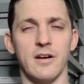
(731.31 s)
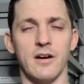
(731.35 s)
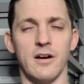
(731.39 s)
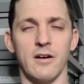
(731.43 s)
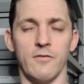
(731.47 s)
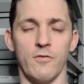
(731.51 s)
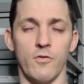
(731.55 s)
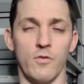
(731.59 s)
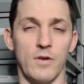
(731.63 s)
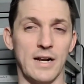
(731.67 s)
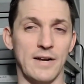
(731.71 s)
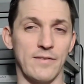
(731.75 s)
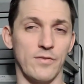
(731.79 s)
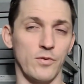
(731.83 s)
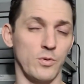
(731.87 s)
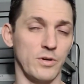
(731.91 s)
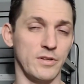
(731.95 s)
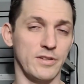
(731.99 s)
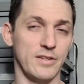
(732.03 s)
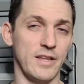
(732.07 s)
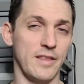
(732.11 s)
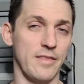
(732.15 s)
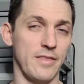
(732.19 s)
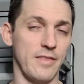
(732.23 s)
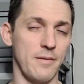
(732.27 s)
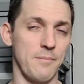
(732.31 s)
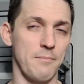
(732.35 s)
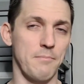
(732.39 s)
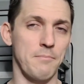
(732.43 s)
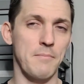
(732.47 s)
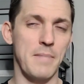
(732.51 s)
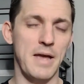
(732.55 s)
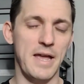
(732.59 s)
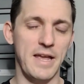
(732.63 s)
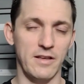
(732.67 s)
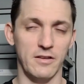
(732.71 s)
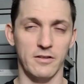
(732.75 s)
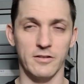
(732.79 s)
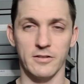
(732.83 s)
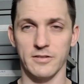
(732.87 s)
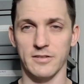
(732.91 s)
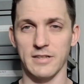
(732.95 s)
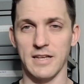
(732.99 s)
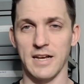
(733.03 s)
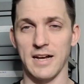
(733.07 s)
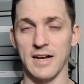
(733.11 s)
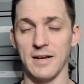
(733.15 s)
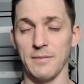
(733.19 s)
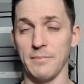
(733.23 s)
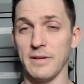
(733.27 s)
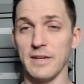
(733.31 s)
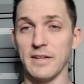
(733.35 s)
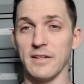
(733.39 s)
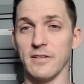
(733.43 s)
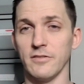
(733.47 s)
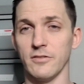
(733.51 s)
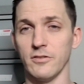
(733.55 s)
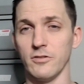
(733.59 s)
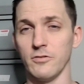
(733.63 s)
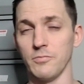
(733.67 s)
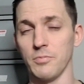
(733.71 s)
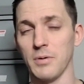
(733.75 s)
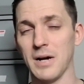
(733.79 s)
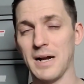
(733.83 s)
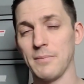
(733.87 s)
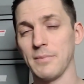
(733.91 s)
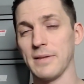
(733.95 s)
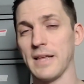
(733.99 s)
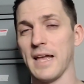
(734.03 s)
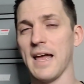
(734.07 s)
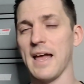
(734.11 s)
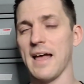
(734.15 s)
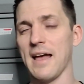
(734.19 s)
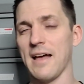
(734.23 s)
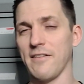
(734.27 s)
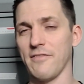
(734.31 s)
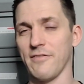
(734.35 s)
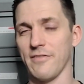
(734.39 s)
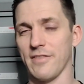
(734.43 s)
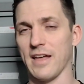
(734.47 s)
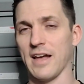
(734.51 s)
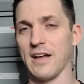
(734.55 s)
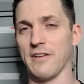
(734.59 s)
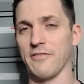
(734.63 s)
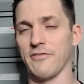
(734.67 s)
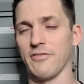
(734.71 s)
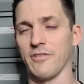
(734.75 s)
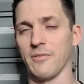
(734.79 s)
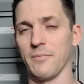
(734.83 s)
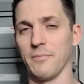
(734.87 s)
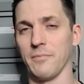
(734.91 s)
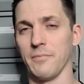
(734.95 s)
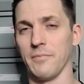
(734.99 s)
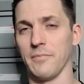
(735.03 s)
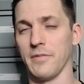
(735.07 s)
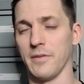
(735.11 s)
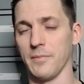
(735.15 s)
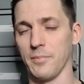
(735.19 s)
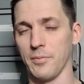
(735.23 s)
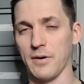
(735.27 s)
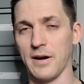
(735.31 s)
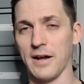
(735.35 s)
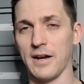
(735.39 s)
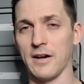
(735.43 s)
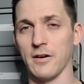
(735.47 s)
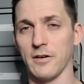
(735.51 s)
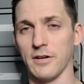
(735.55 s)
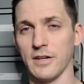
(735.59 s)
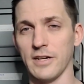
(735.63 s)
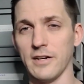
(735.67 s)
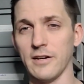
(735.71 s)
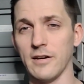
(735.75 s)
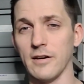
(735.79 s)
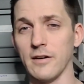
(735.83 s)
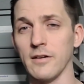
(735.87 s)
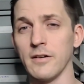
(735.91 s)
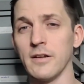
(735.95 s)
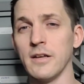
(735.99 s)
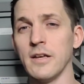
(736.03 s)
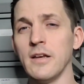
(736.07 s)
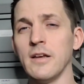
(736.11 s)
of whatever was in the male side because you probably have that from the prior year.